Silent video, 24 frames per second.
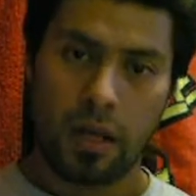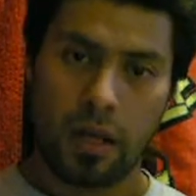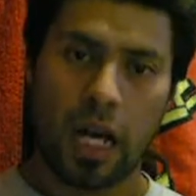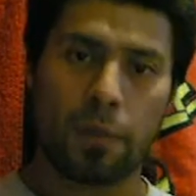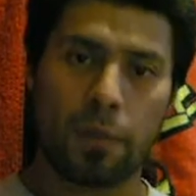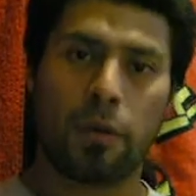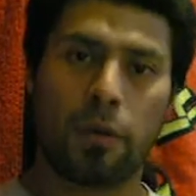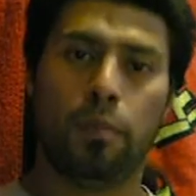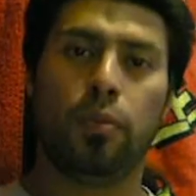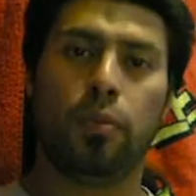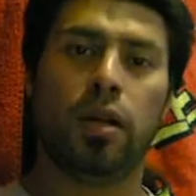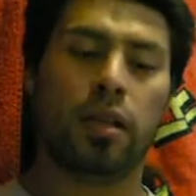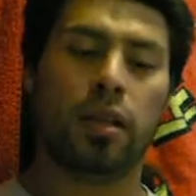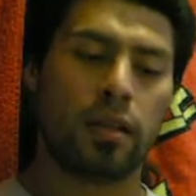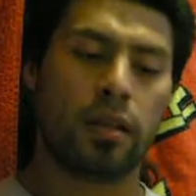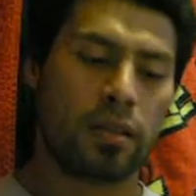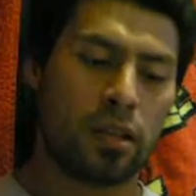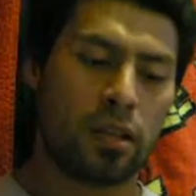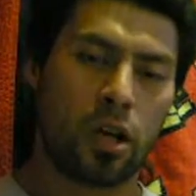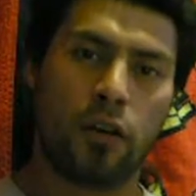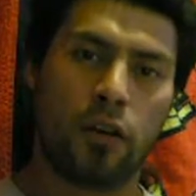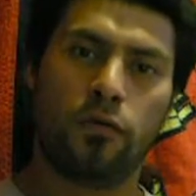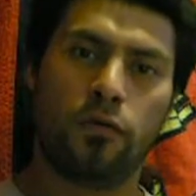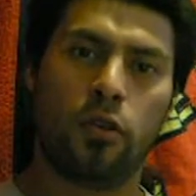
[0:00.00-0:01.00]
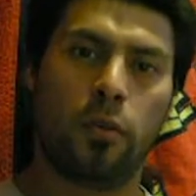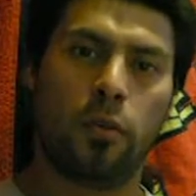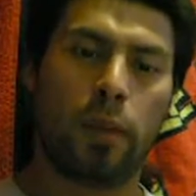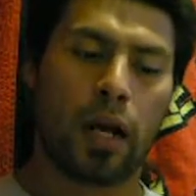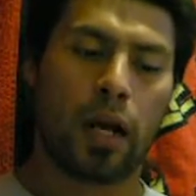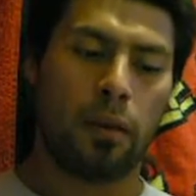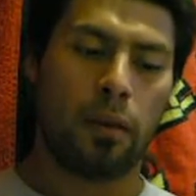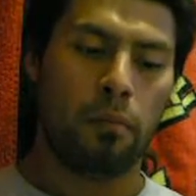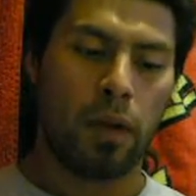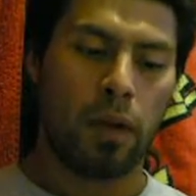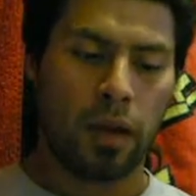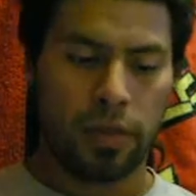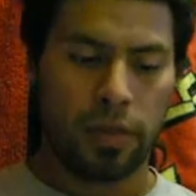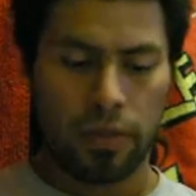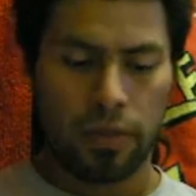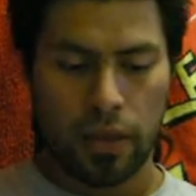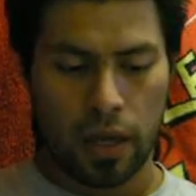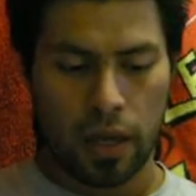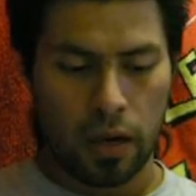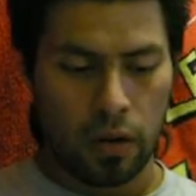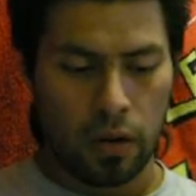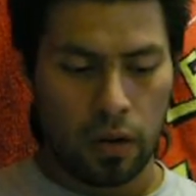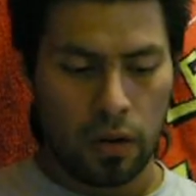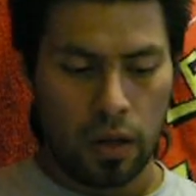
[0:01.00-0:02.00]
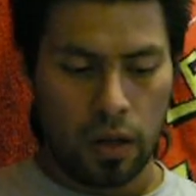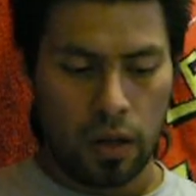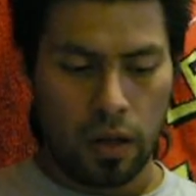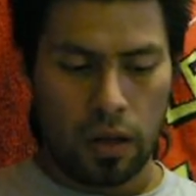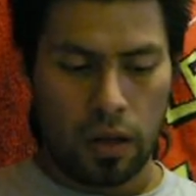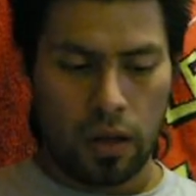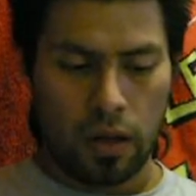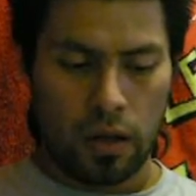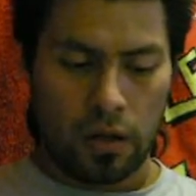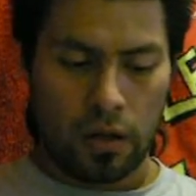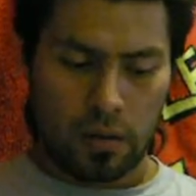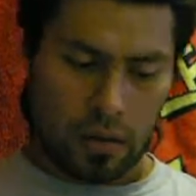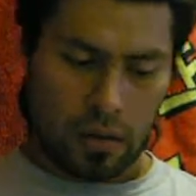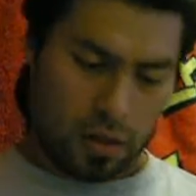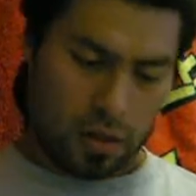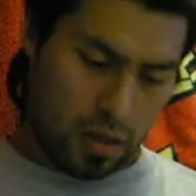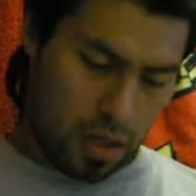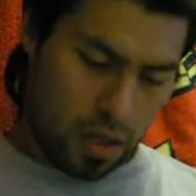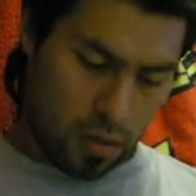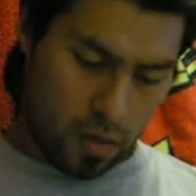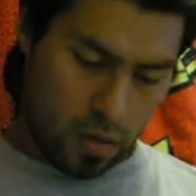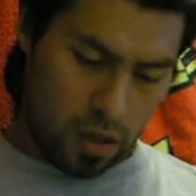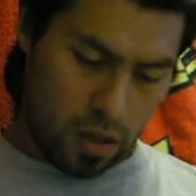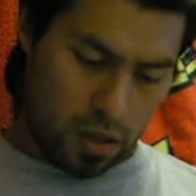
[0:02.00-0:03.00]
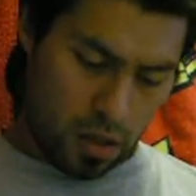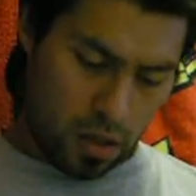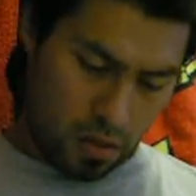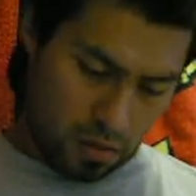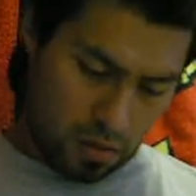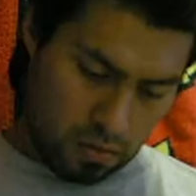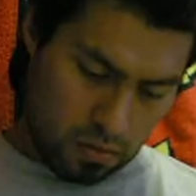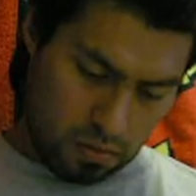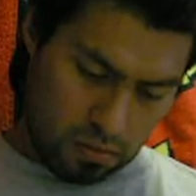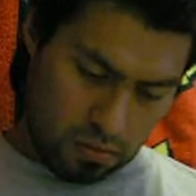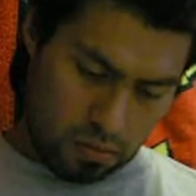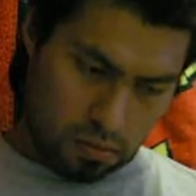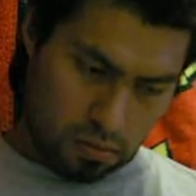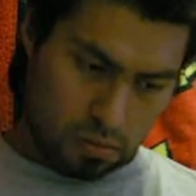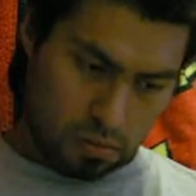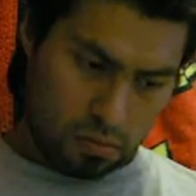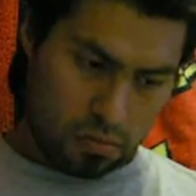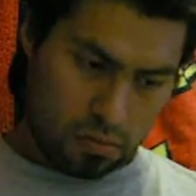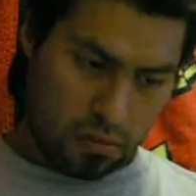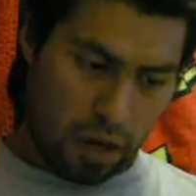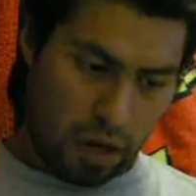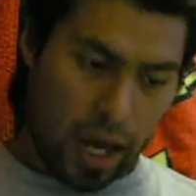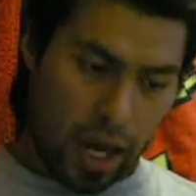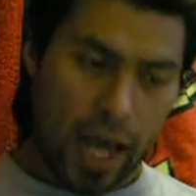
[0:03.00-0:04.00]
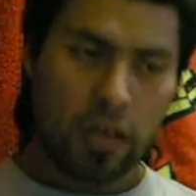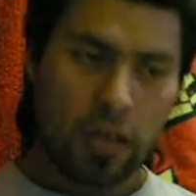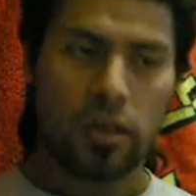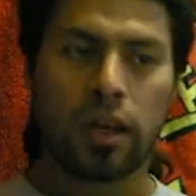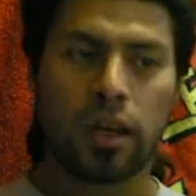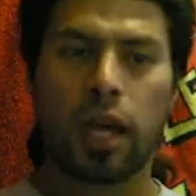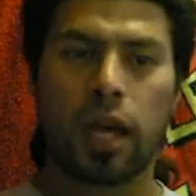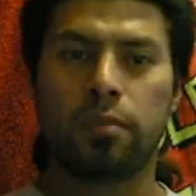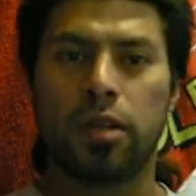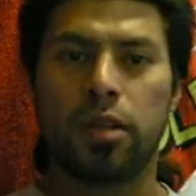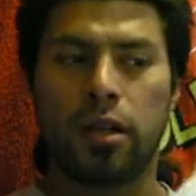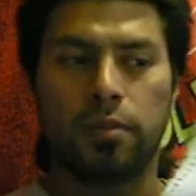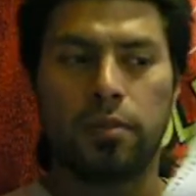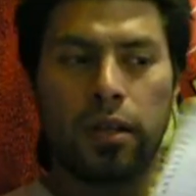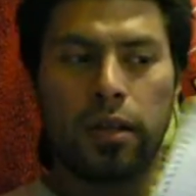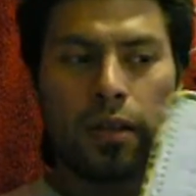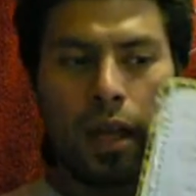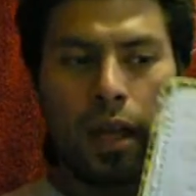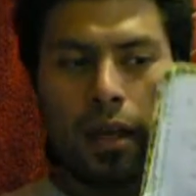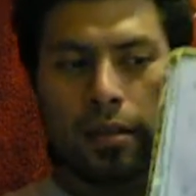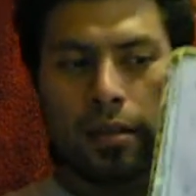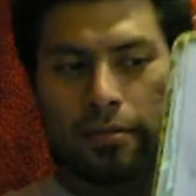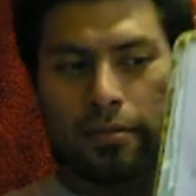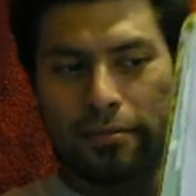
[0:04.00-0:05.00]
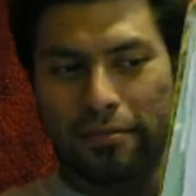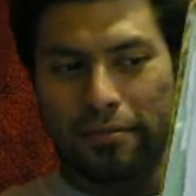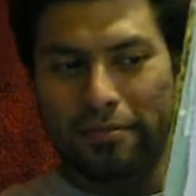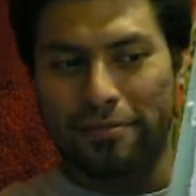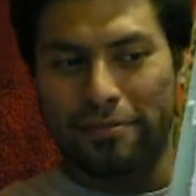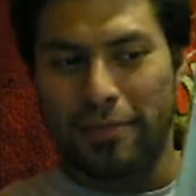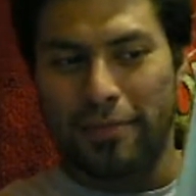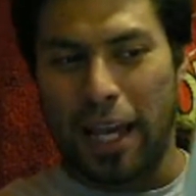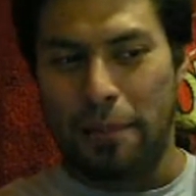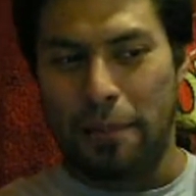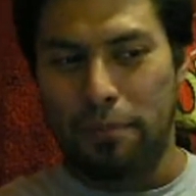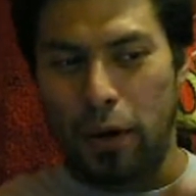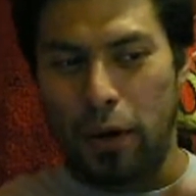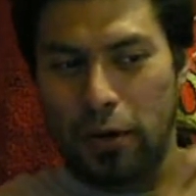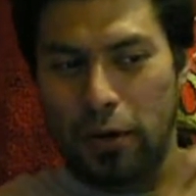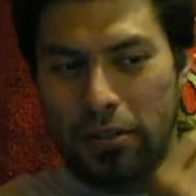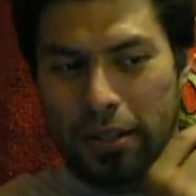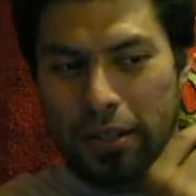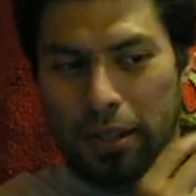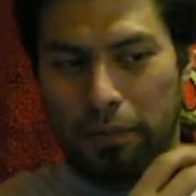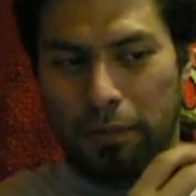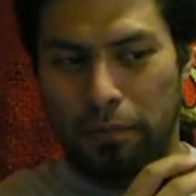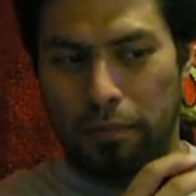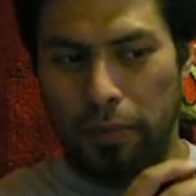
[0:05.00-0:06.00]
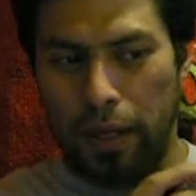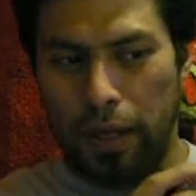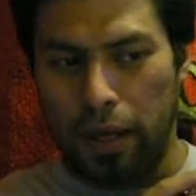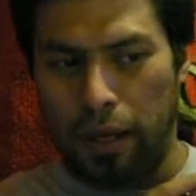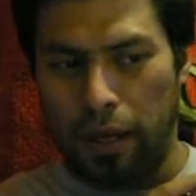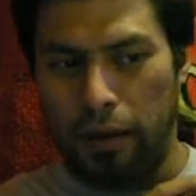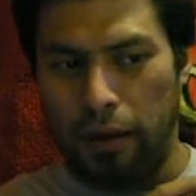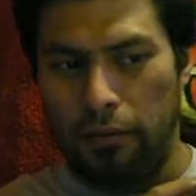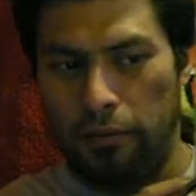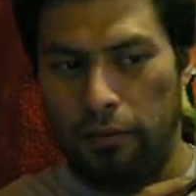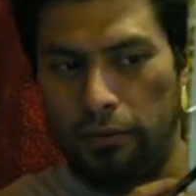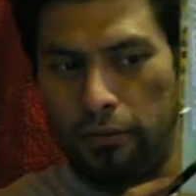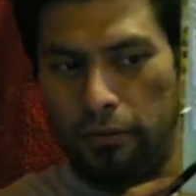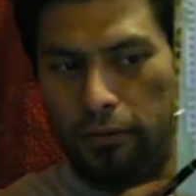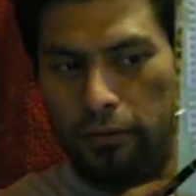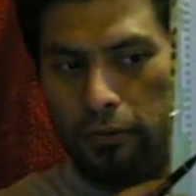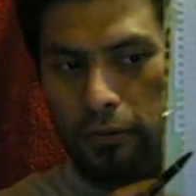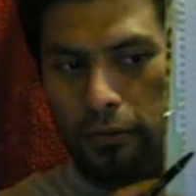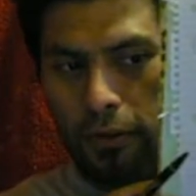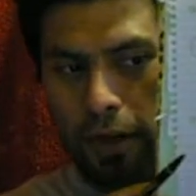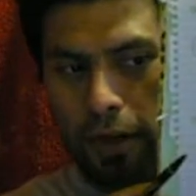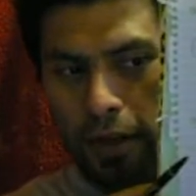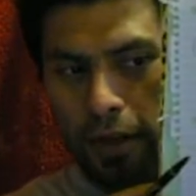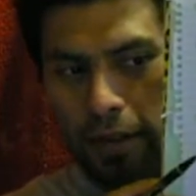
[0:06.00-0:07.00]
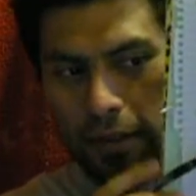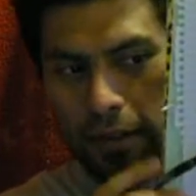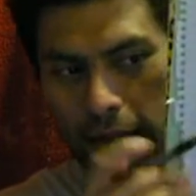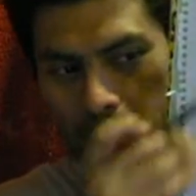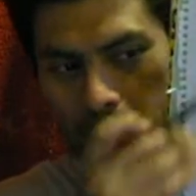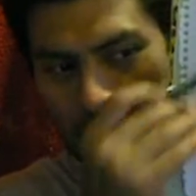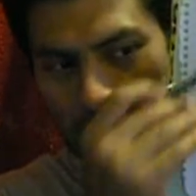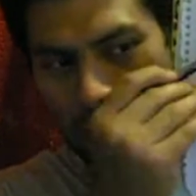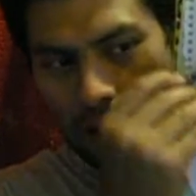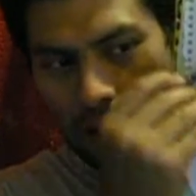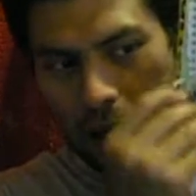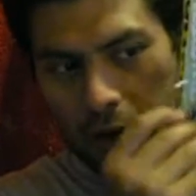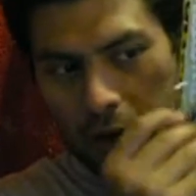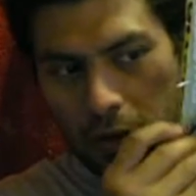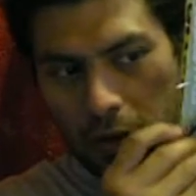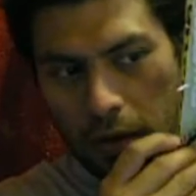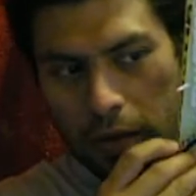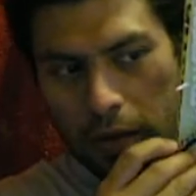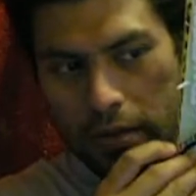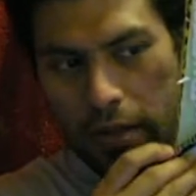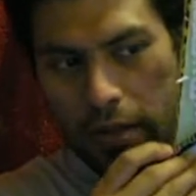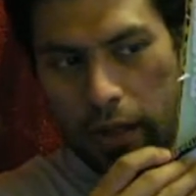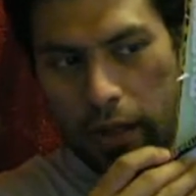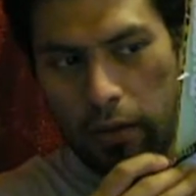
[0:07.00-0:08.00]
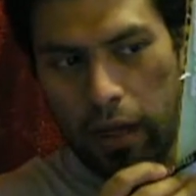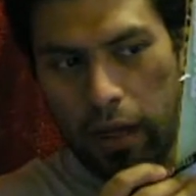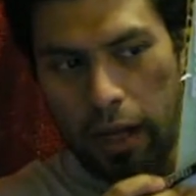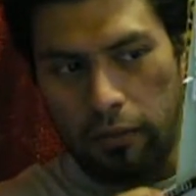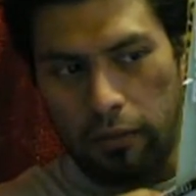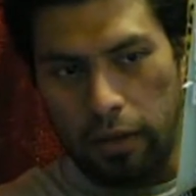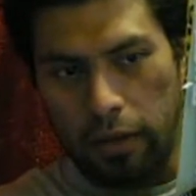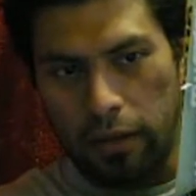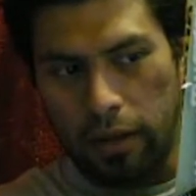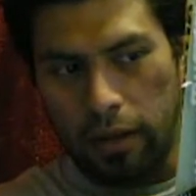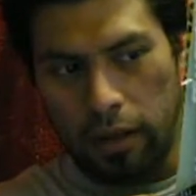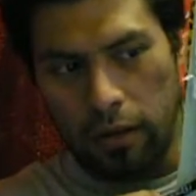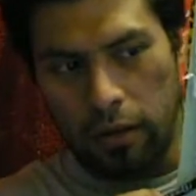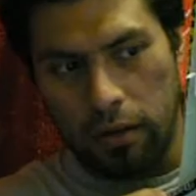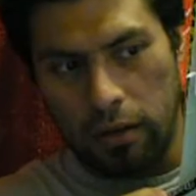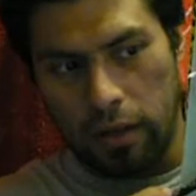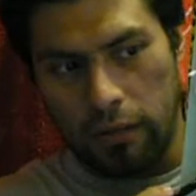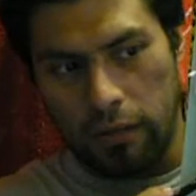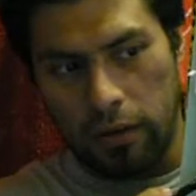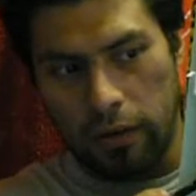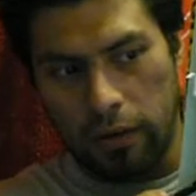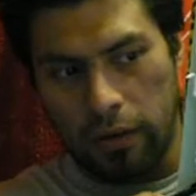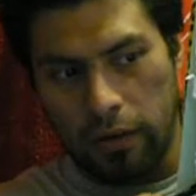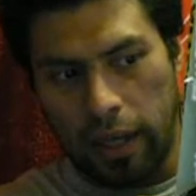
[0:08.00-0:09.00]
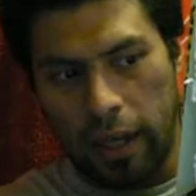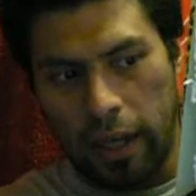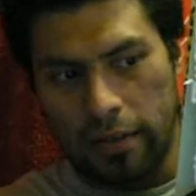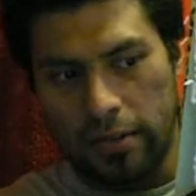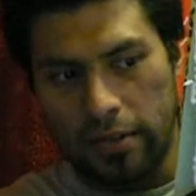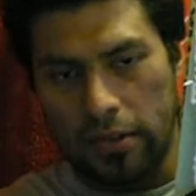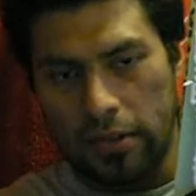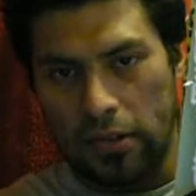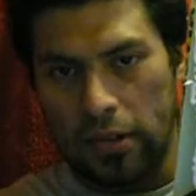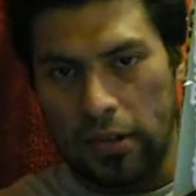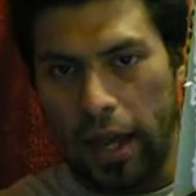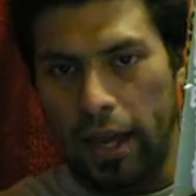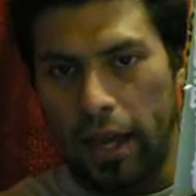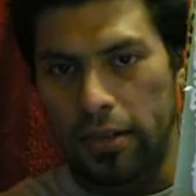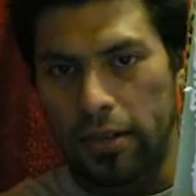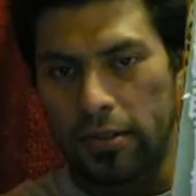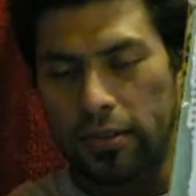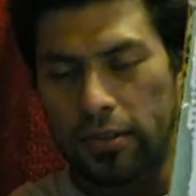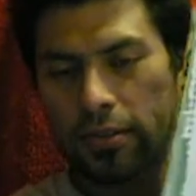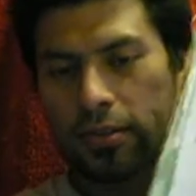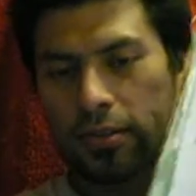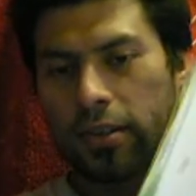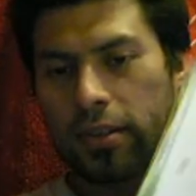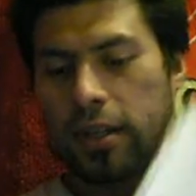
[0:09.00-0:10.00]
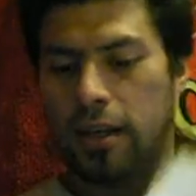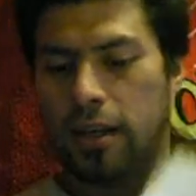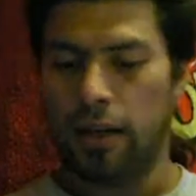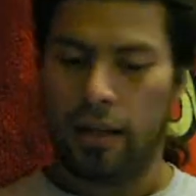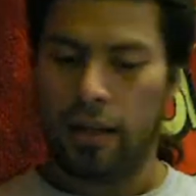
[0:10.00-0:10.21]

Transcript: I've been putting this thing off for about a month now. And what do you know? I actually kept it up to date. I posted up everything here. I crossed out everything here. You can't see the dashes.